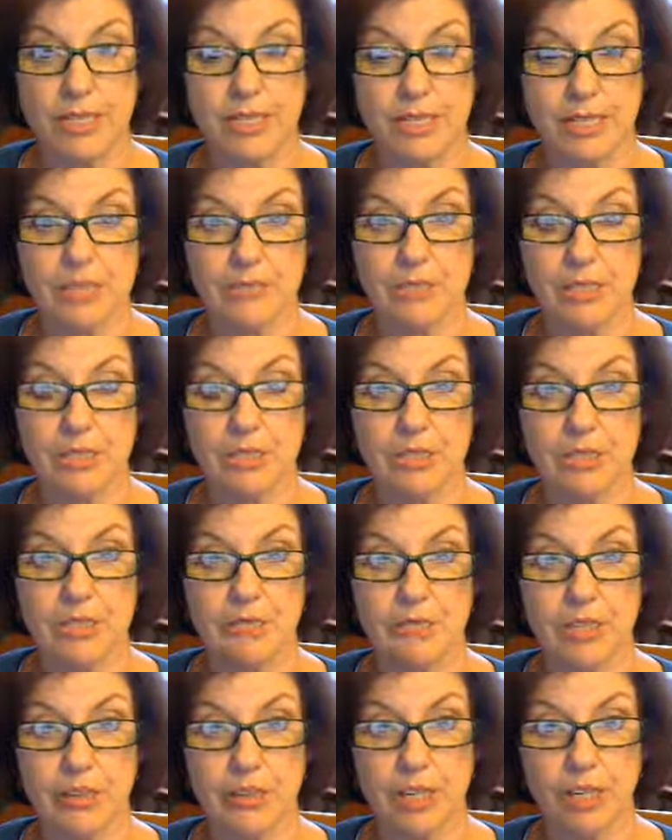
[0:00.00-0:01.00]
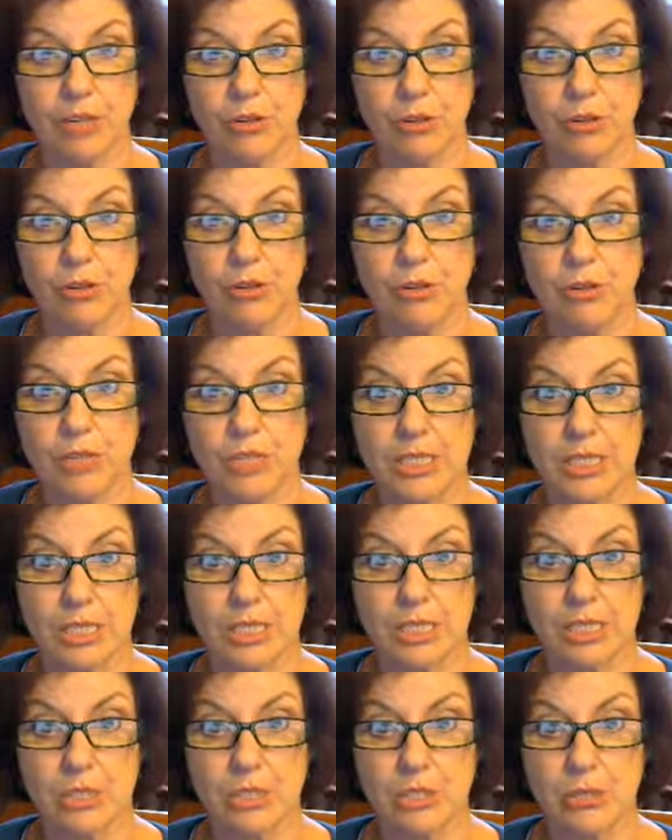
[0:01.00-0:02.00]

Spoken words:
Safety is going to vary in all those settings.